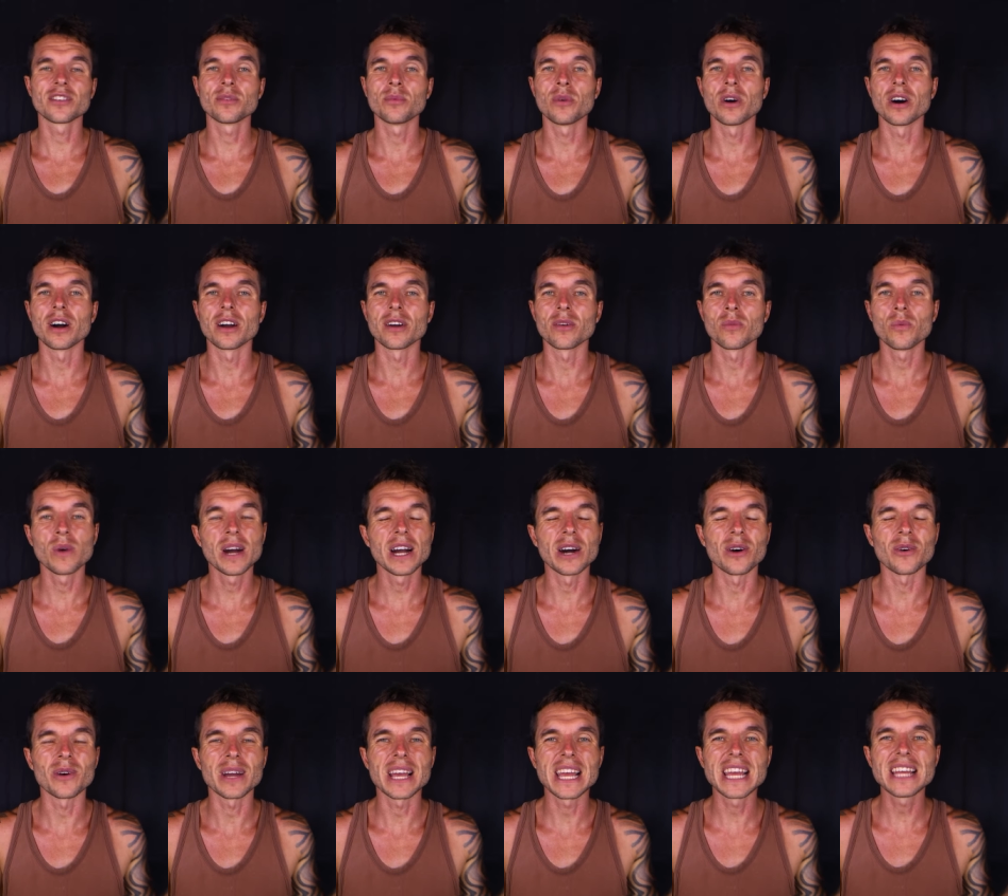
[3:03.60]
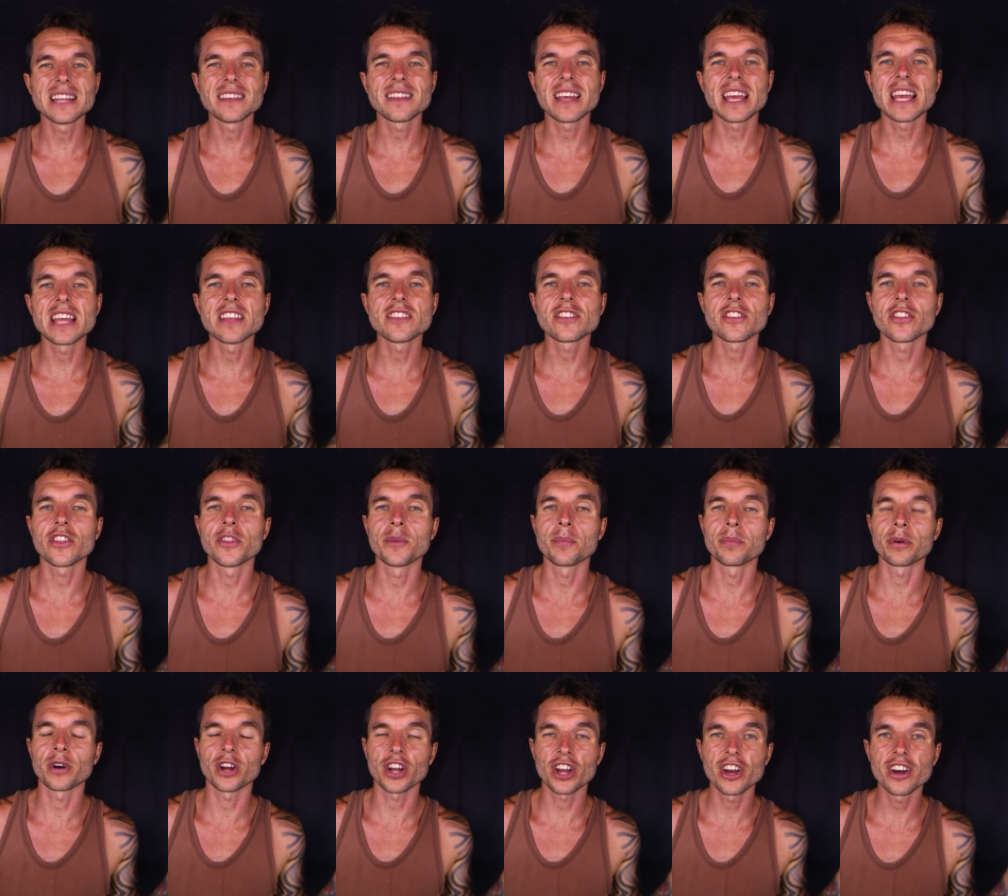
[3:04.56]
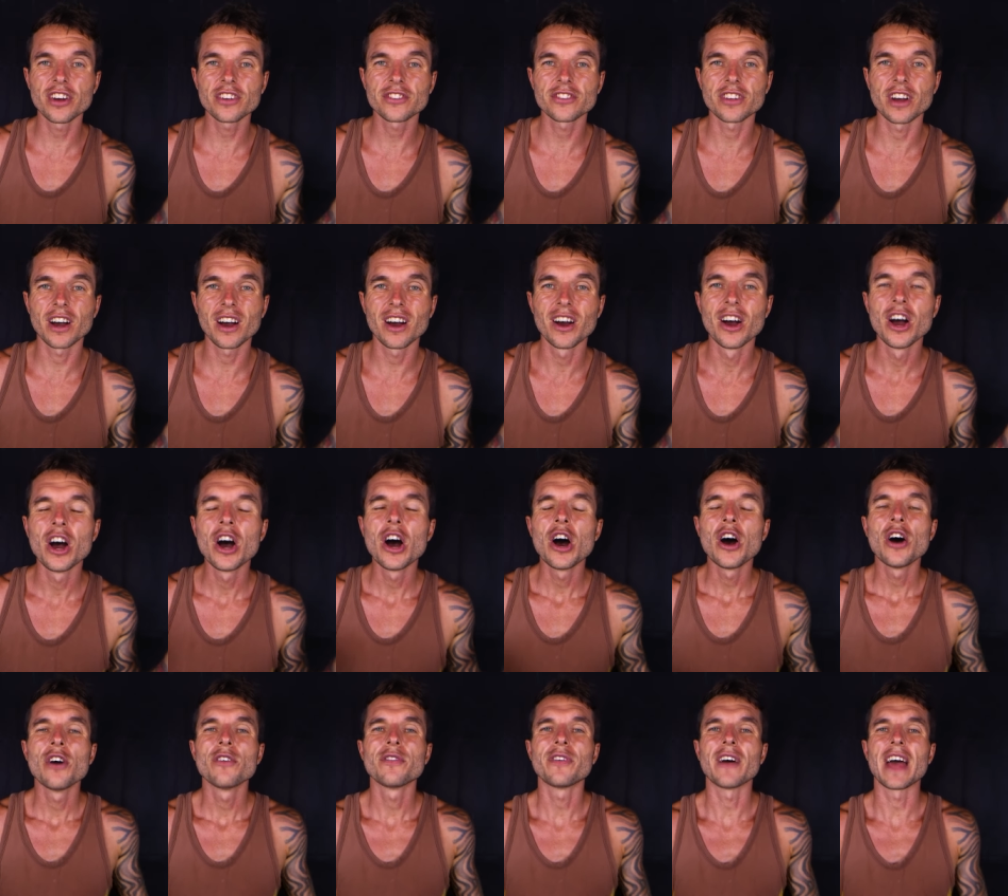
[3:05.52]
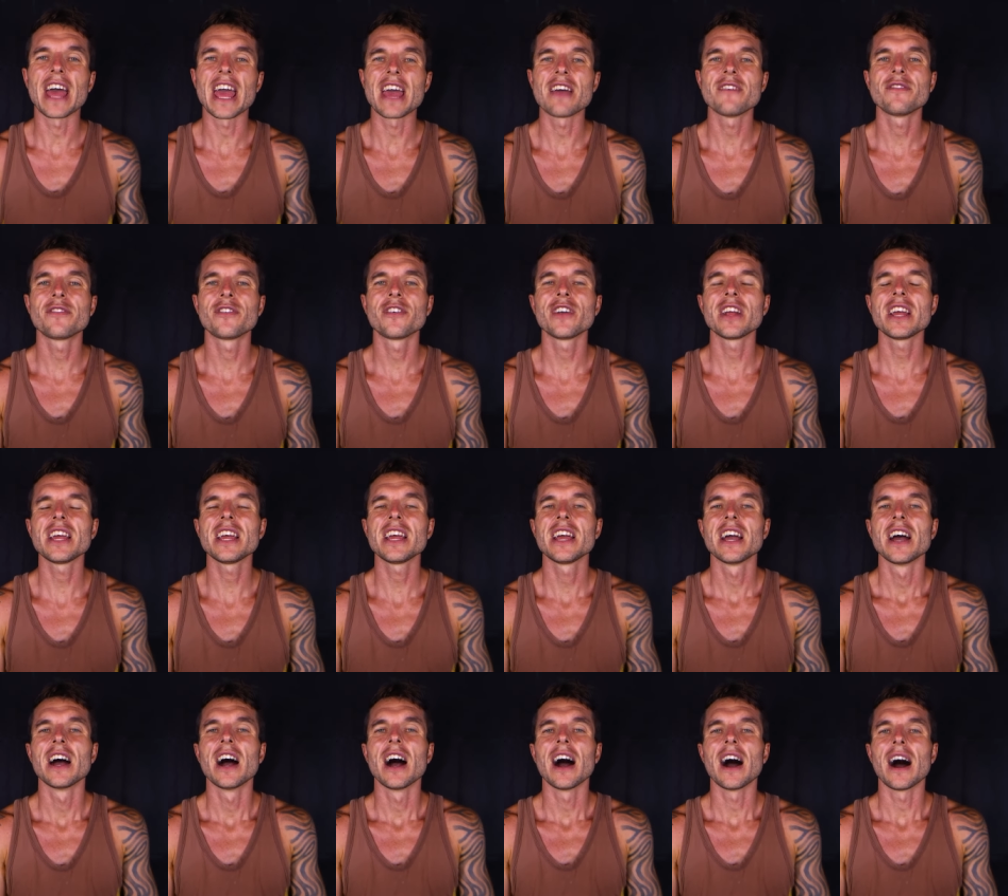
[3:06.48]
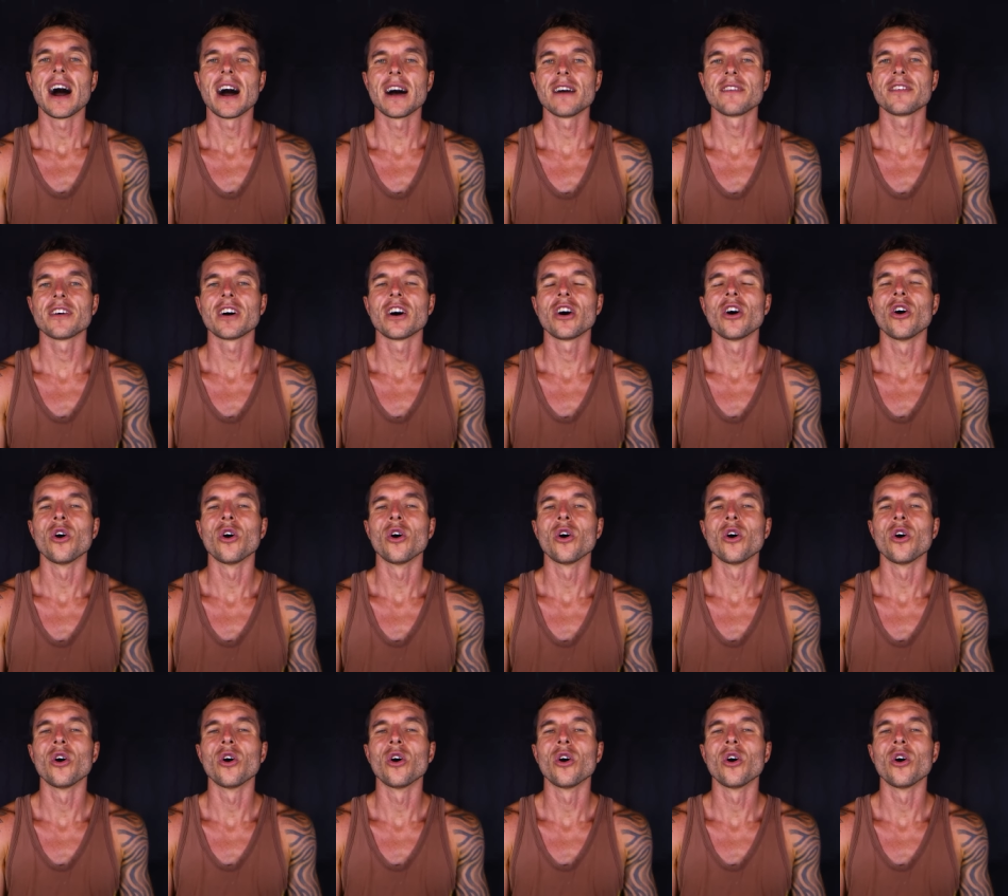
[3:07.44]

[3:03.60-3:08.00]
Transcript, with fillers: to why? Well, it is the precursor for every other